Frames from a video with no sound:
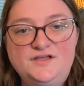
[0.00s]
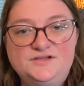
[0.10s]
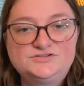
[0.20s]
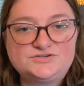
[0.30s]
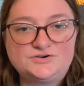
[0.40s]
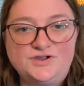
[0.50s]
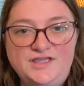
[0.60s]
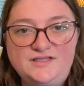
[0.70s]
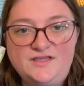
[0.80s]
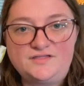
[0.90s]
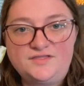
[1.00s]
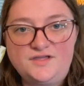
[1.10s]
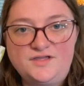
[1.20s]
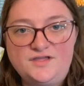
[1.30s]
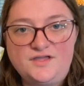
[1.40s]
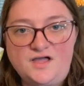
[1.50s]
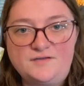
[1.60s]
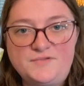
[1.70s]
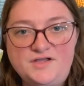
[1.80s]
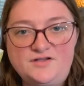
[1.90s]
during
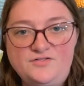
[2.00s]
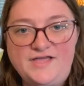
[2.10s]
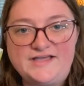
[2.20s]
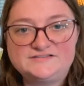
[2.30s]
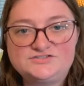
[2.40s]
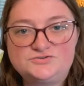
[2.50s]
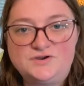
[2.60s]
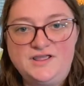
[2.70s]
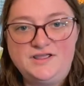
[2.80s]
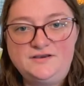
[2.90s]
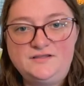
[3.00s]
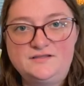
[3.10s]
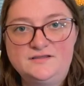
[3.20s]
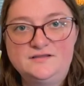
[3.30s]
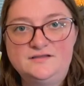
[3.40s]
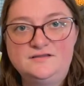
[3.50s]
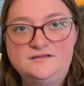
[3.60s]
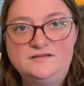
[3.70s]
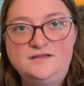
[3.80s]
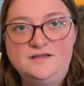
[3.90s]
the glass train,
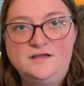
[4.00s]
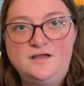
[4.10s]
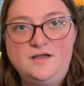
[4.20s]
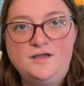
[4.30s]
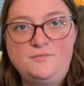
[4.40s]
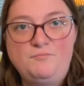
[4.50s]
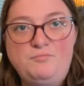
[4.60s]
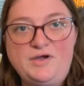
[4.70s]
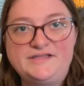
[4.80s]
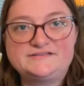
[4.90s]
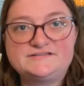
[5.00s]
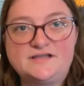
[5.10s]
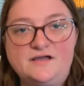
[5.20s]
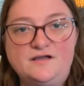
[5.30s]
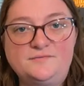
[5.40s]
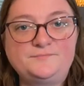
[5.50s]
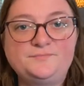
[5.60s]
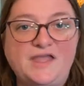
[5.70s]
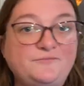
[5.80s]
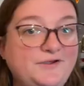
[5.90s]
but I ran out
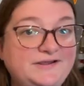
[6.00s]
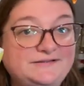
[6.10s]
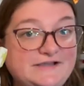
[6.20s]
of time.